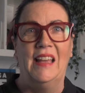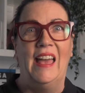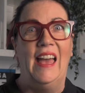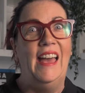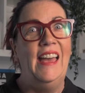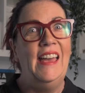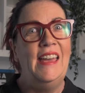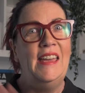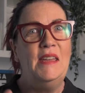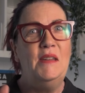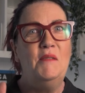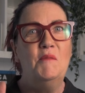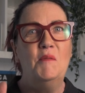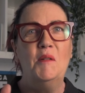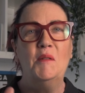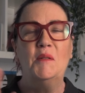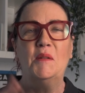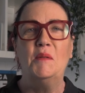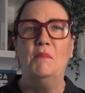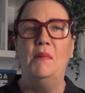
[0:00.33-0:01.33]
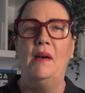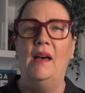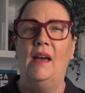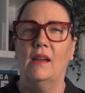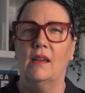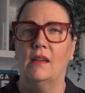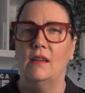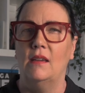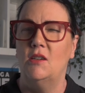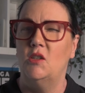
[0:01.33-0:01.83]
Hey, welcome
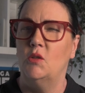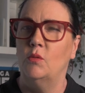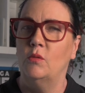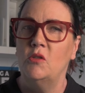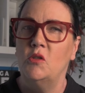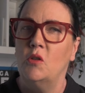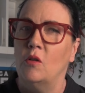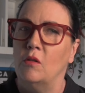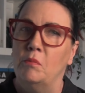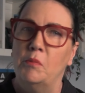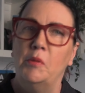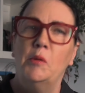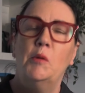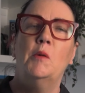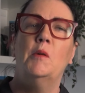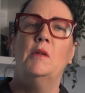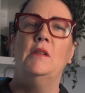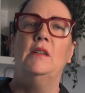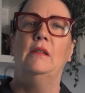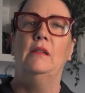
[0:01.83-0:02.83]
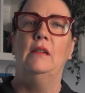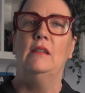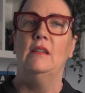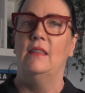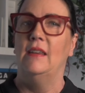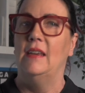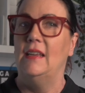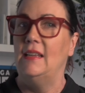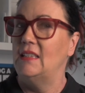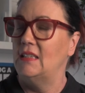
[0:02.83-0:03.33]
back. Is your dog bored? Do
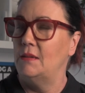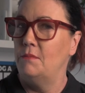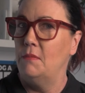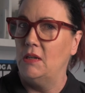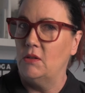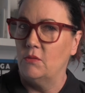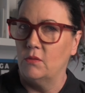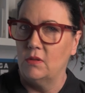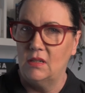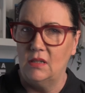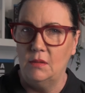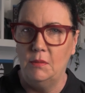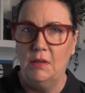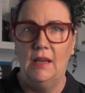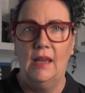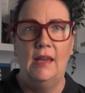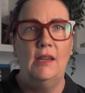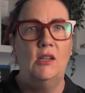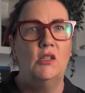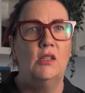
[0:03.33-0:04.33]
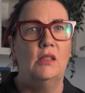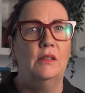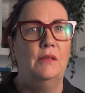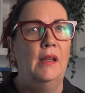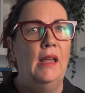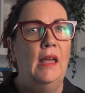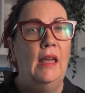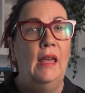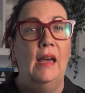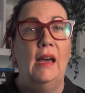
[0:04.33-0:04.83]
they need some mental stimulation?
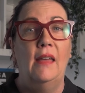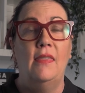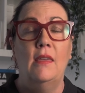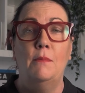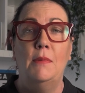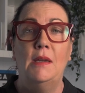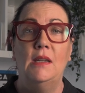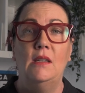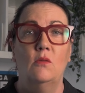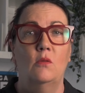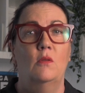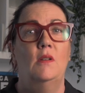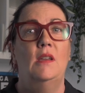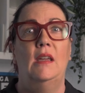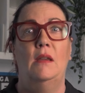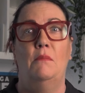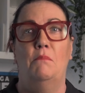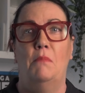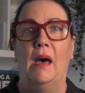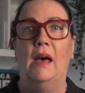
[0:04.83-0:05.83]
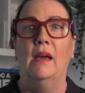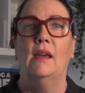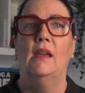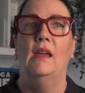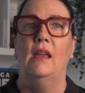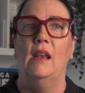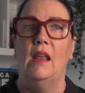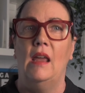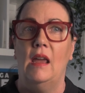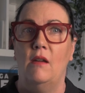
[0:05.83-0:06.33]
Are they being naughty and
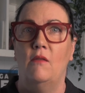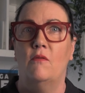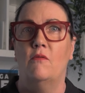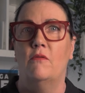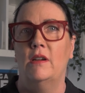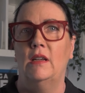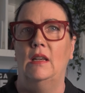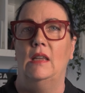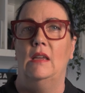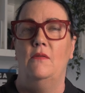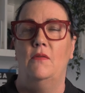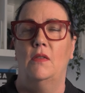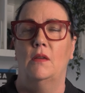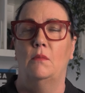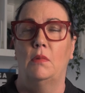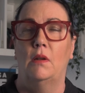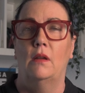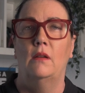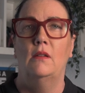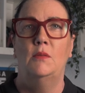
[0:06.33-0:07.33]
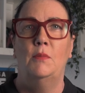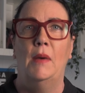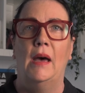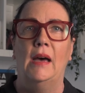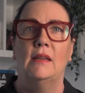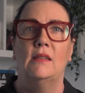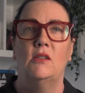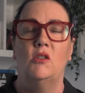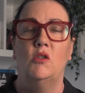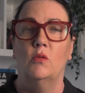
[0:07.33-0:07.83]
barking at every leaf that blows
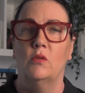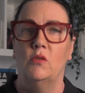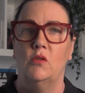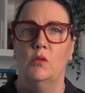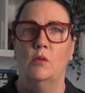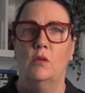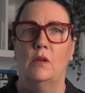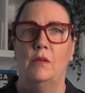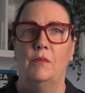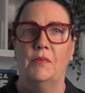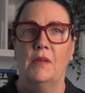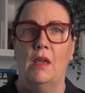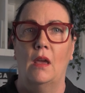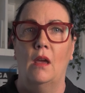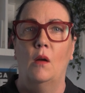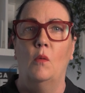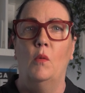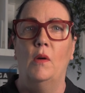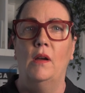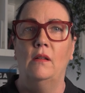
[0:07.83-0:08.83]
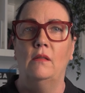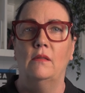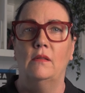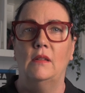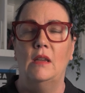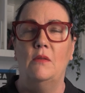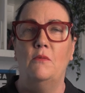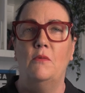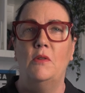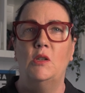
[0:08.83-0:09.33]
past your door? Well,
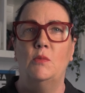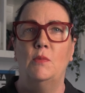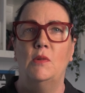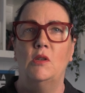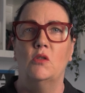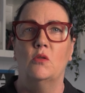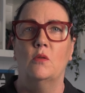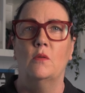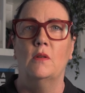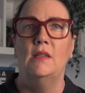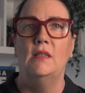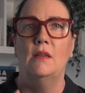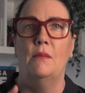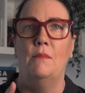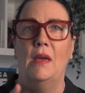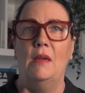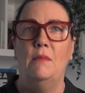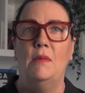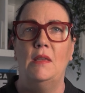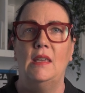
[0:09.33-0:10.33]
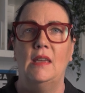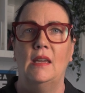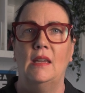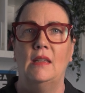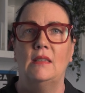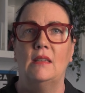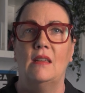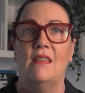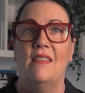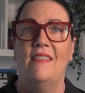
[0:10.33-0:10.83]
enrichment toys may be the
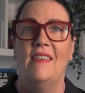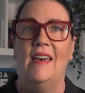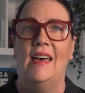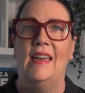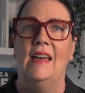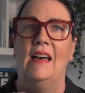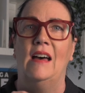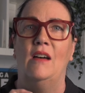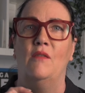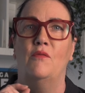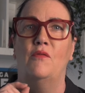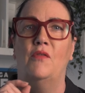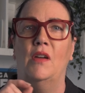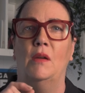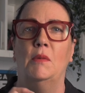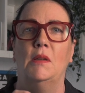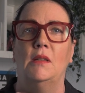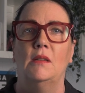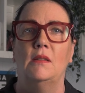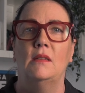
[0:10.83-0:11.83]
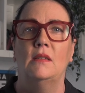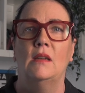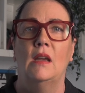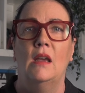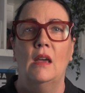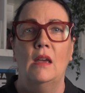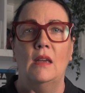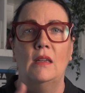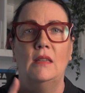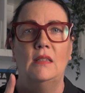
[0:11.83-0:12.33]
answer. They are fabulous.
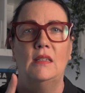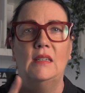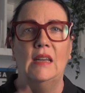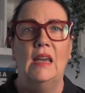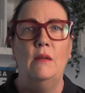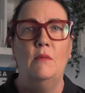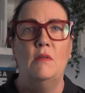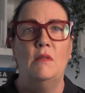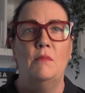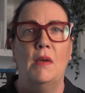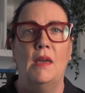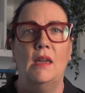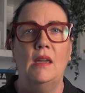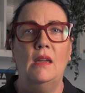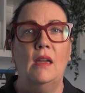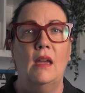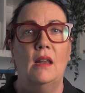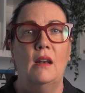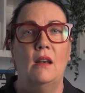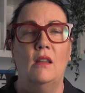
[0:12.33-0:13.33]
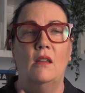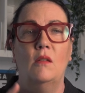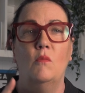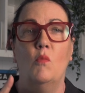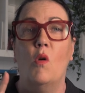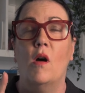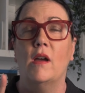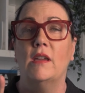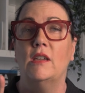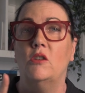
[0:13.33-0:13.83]
Stay with me and learn
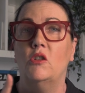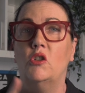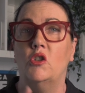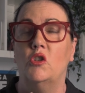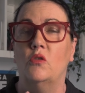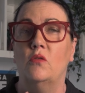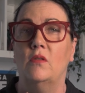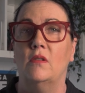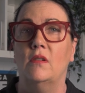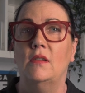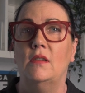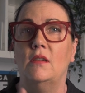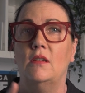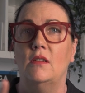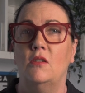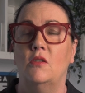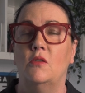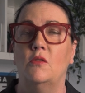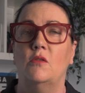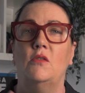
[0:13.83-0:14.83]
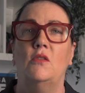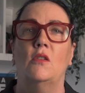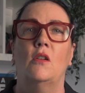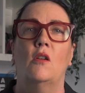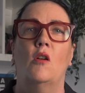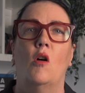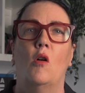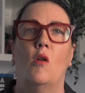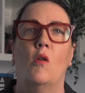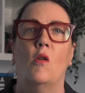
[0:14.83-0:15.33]
why you shouldn't use
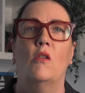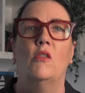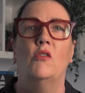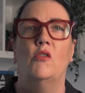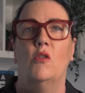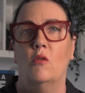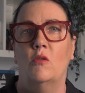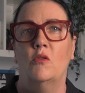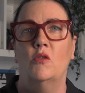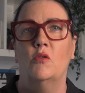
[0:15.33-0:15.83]
Kong dog